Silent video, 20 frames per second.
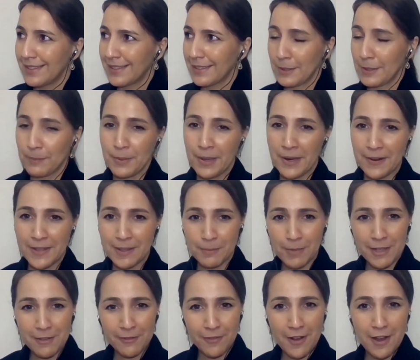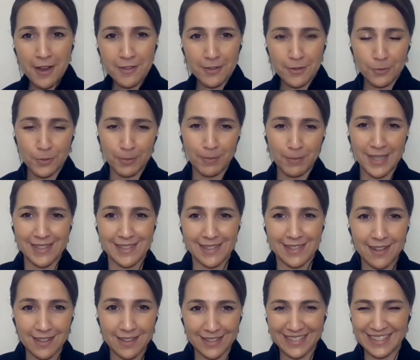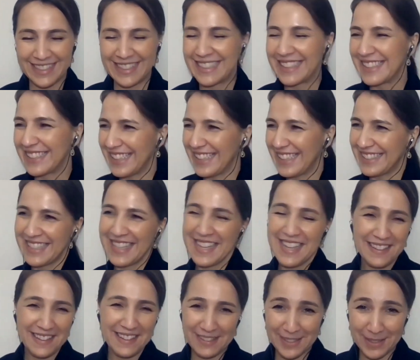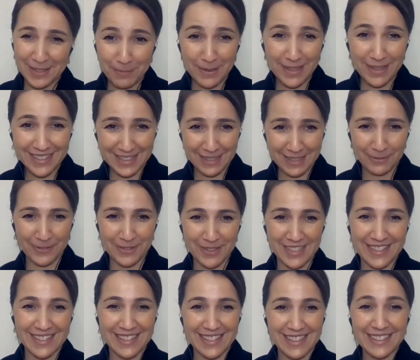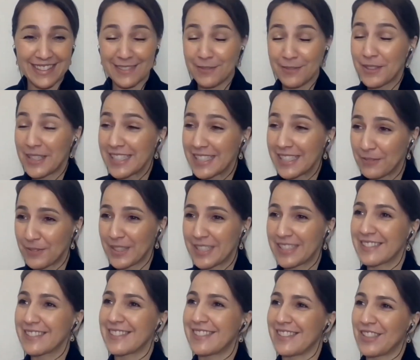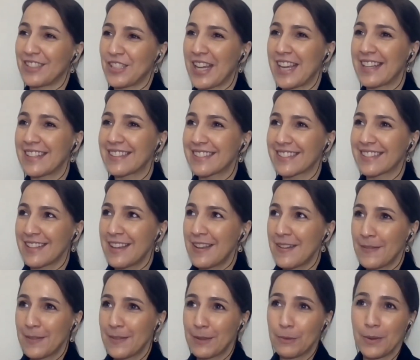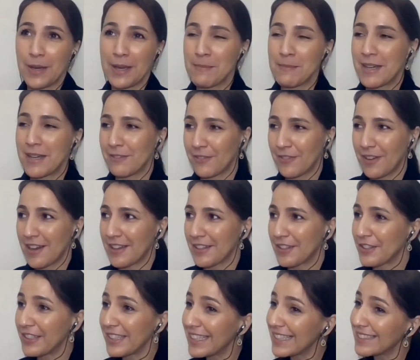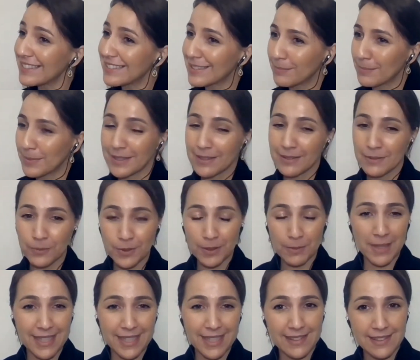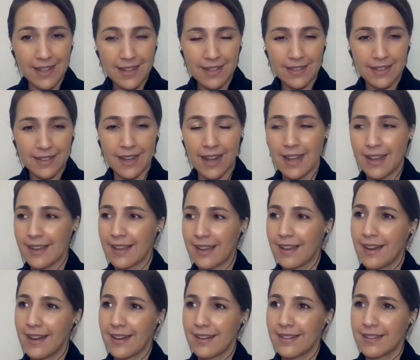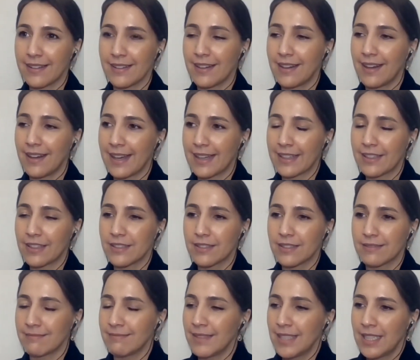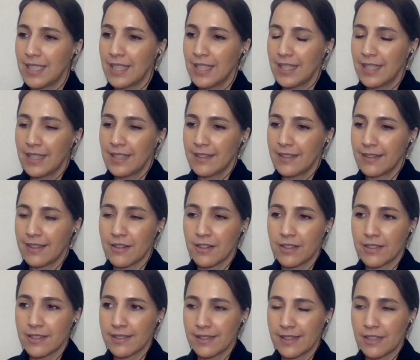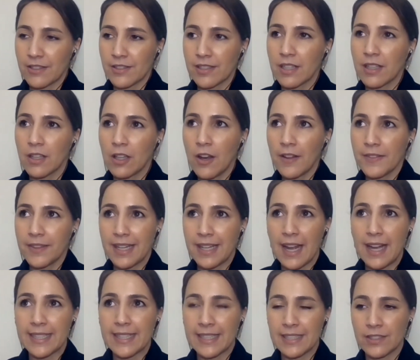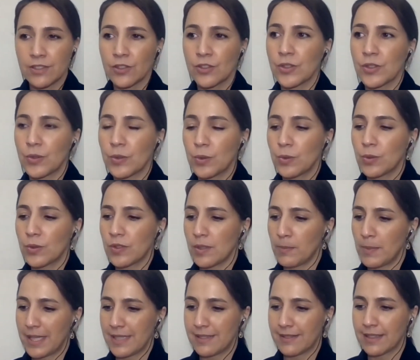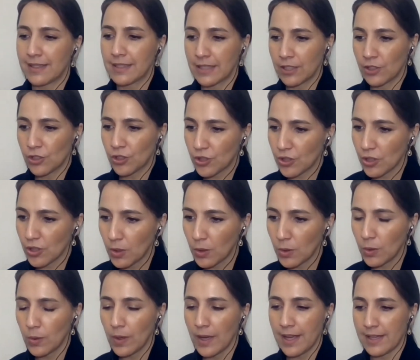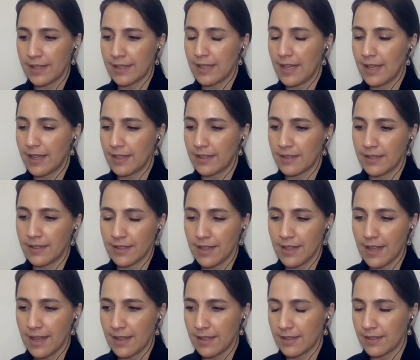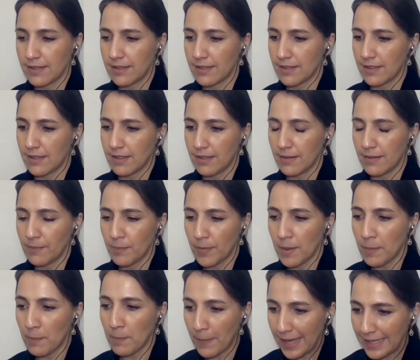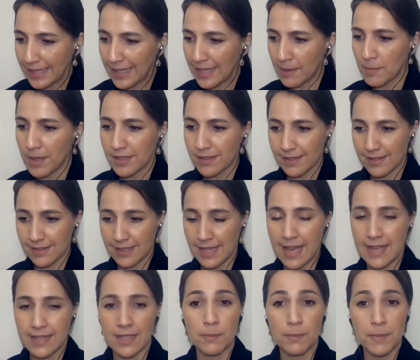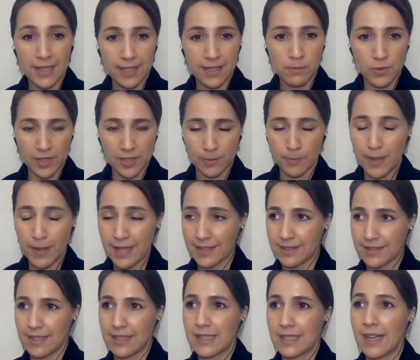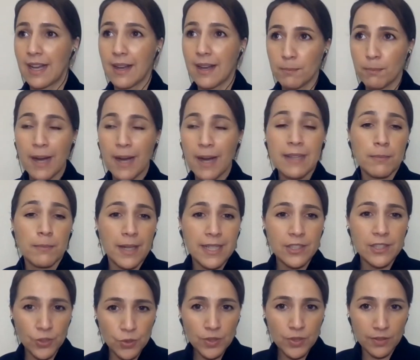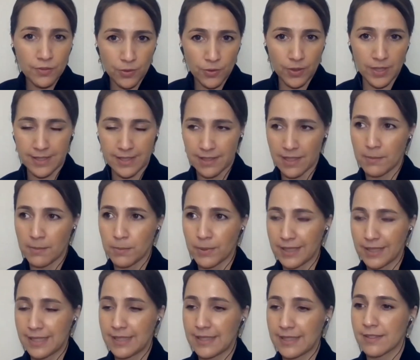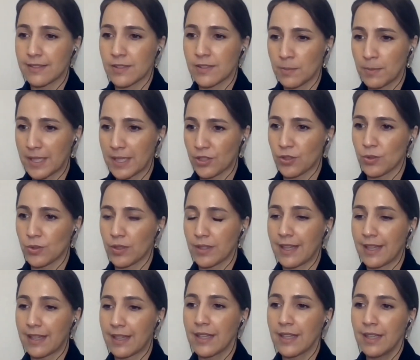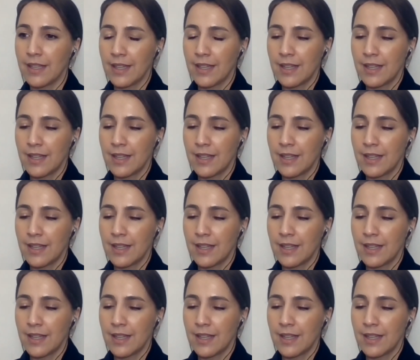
comparing my father with my son, there's a big difference. It's very difficult to change the way my father eats, but with son, I can, there's a lot that I can do to basically show and make him understand and make him respect. And my duty, for example, is to make sure that